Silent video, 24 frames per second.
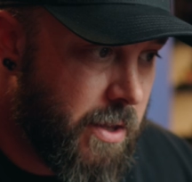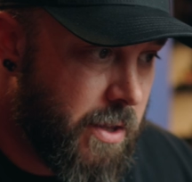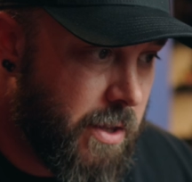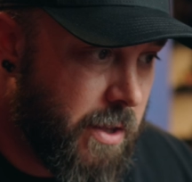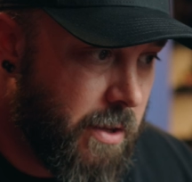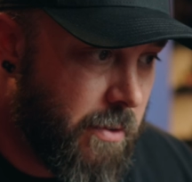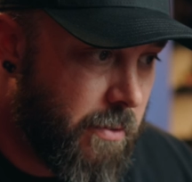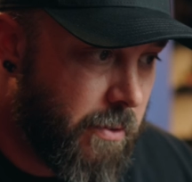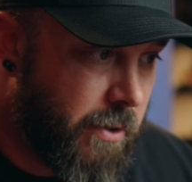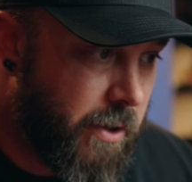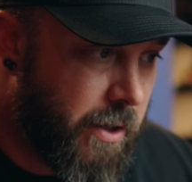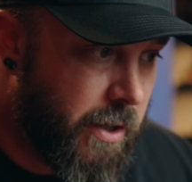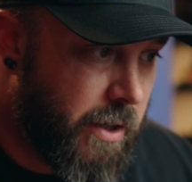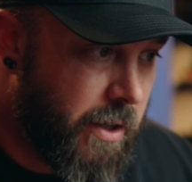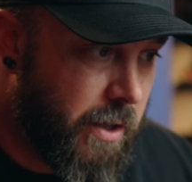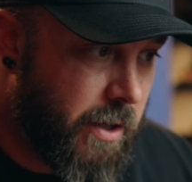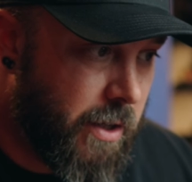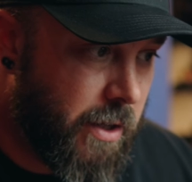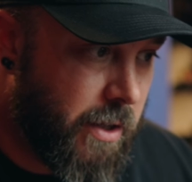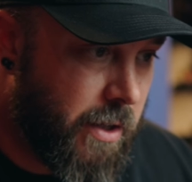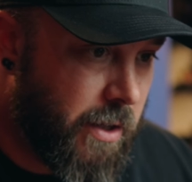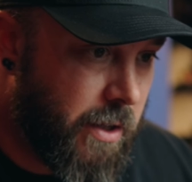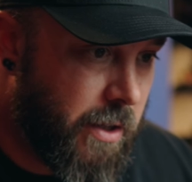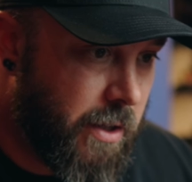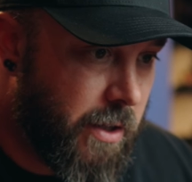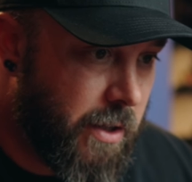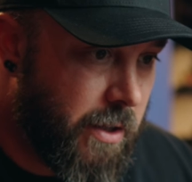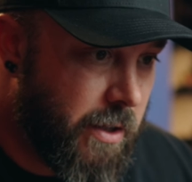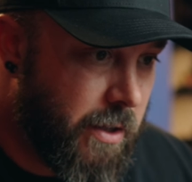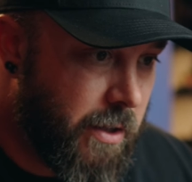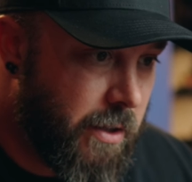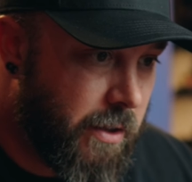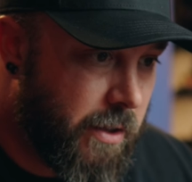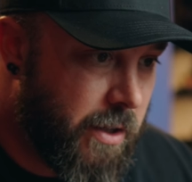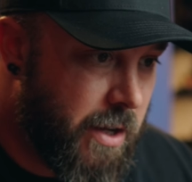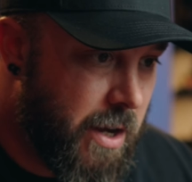Then we're
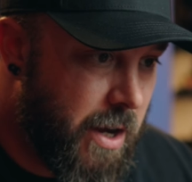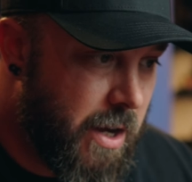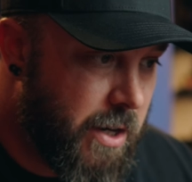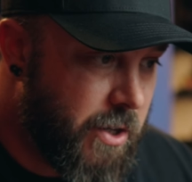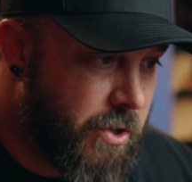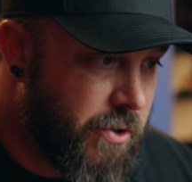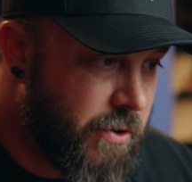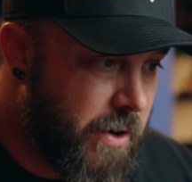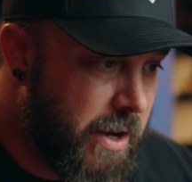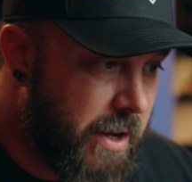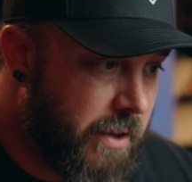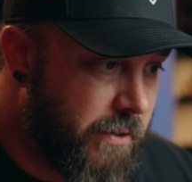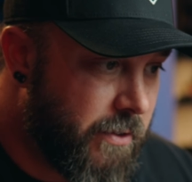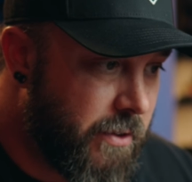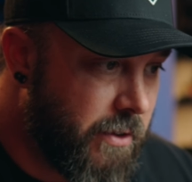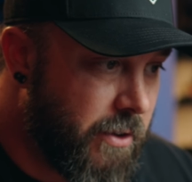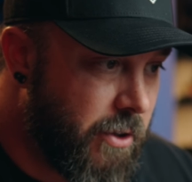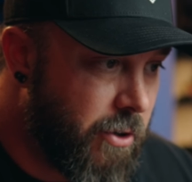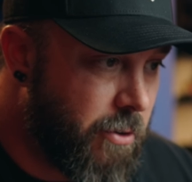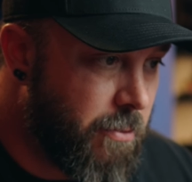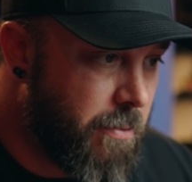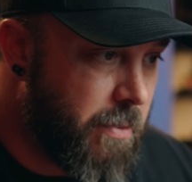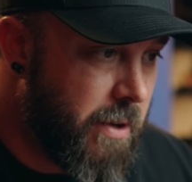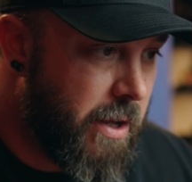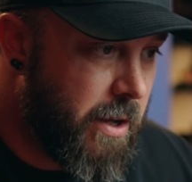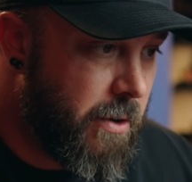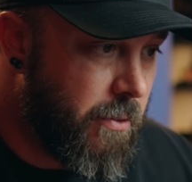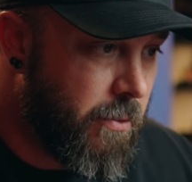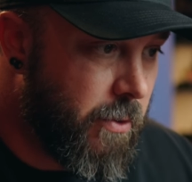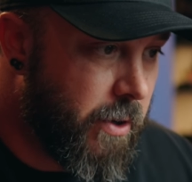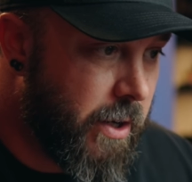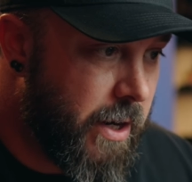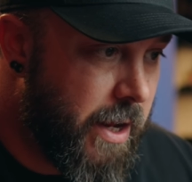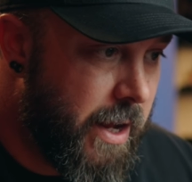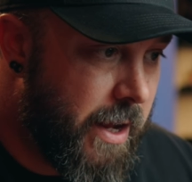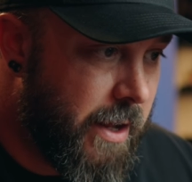going to contrast a little bit.
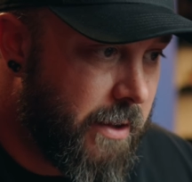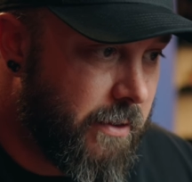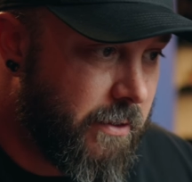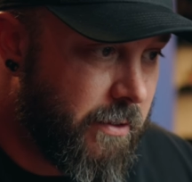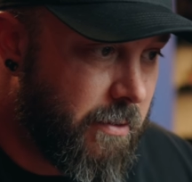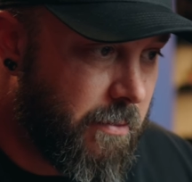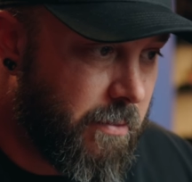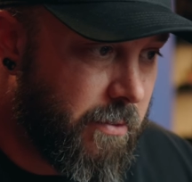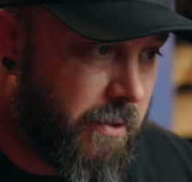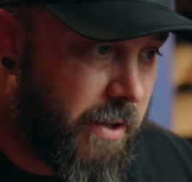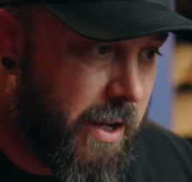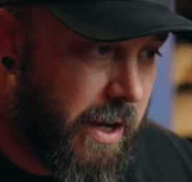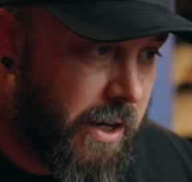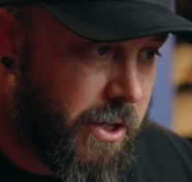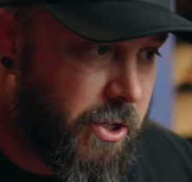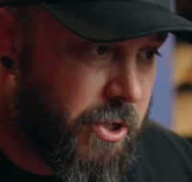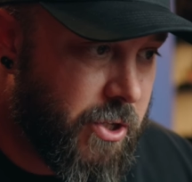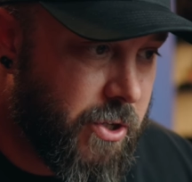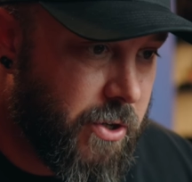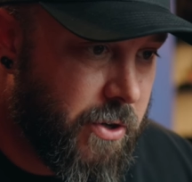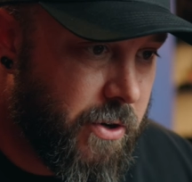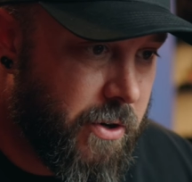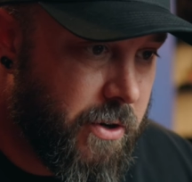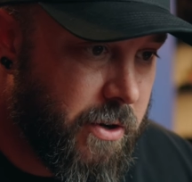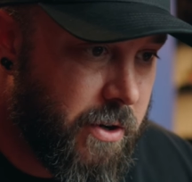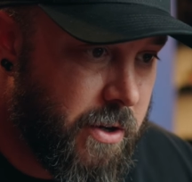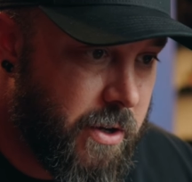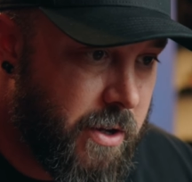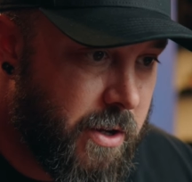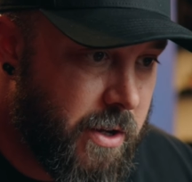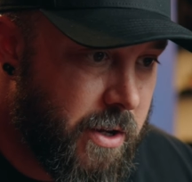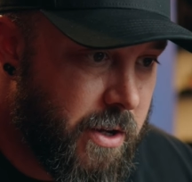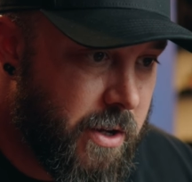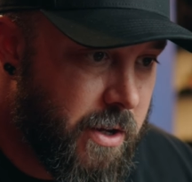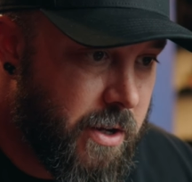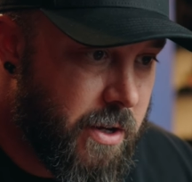We're going to add some texture
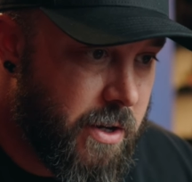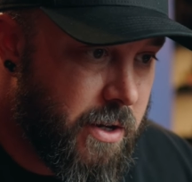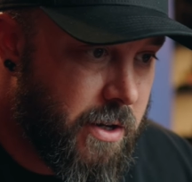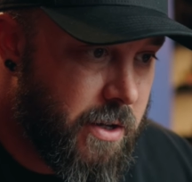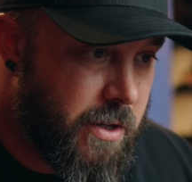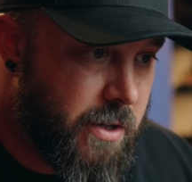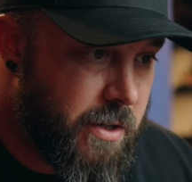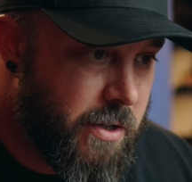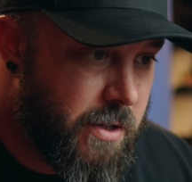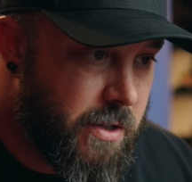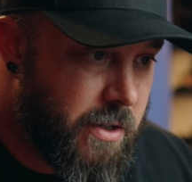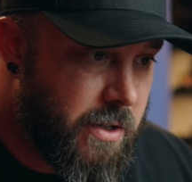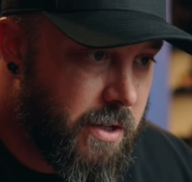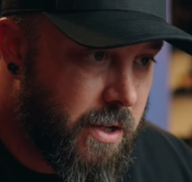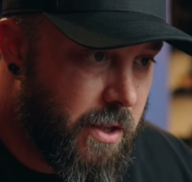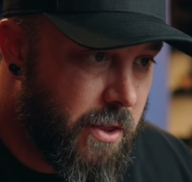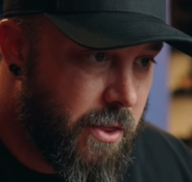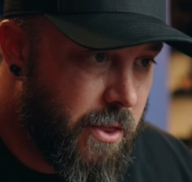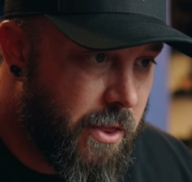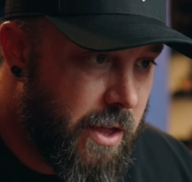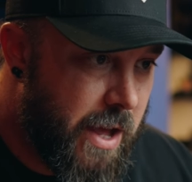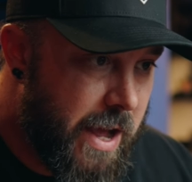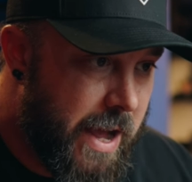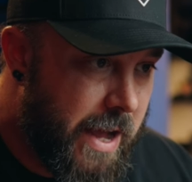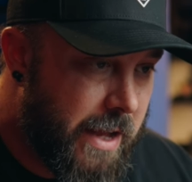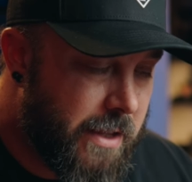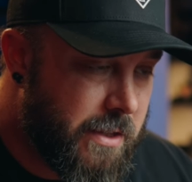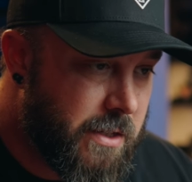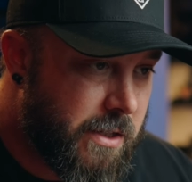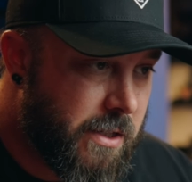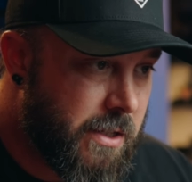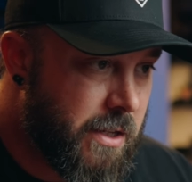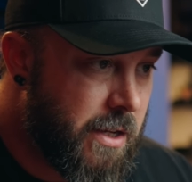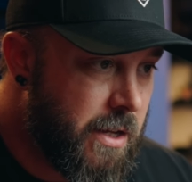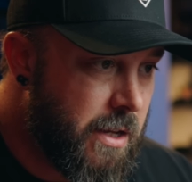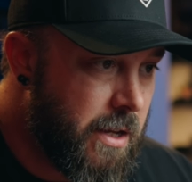to
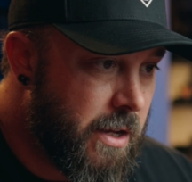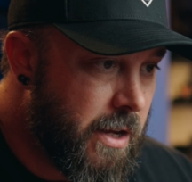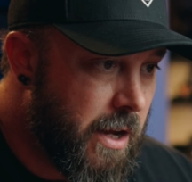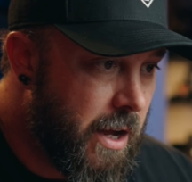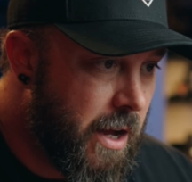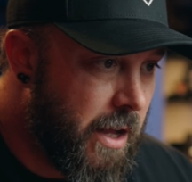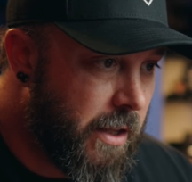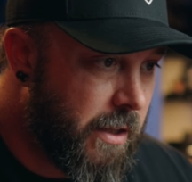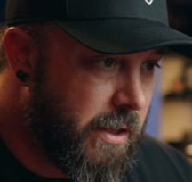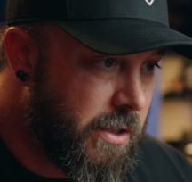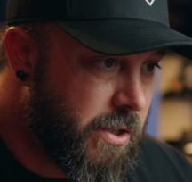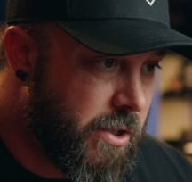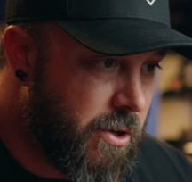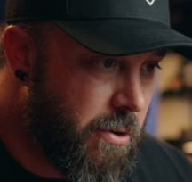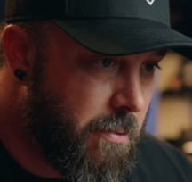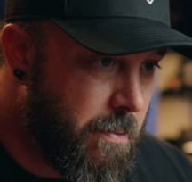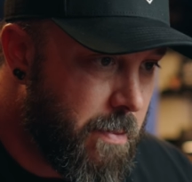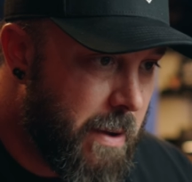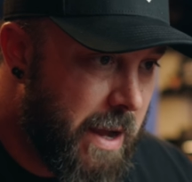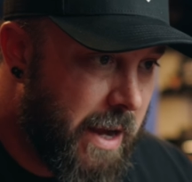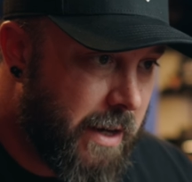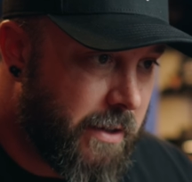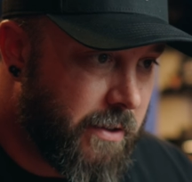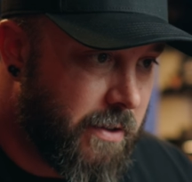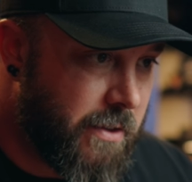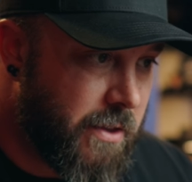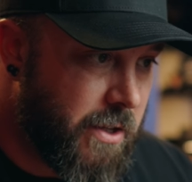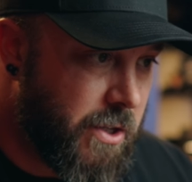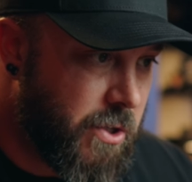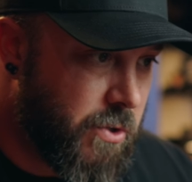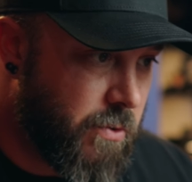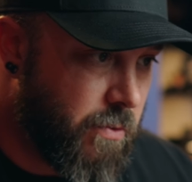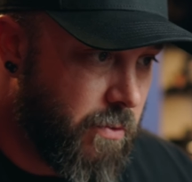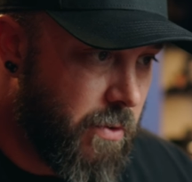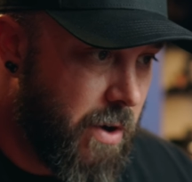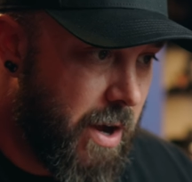that. Let's go back to
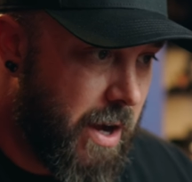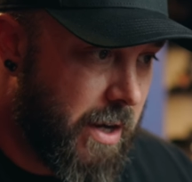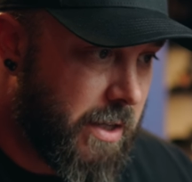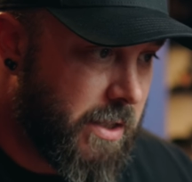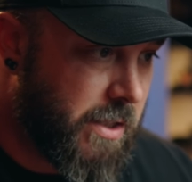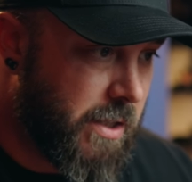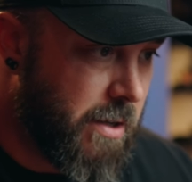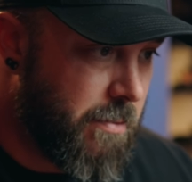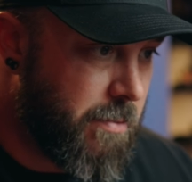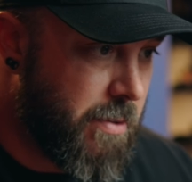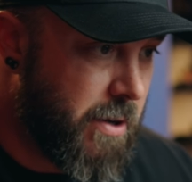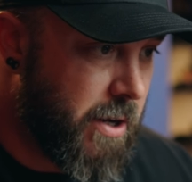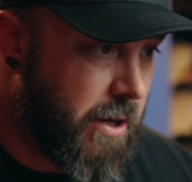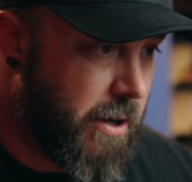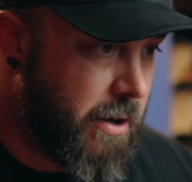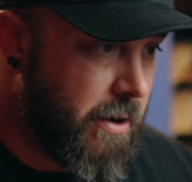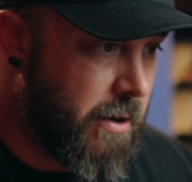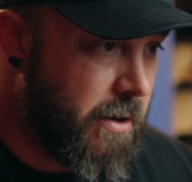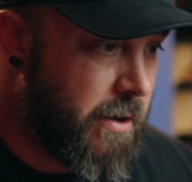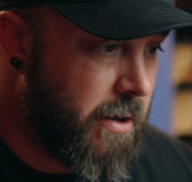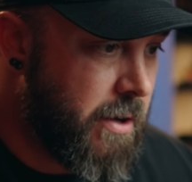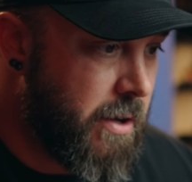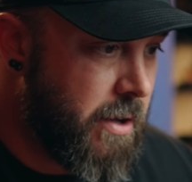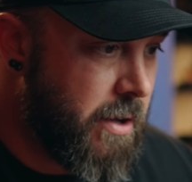these rocks up here.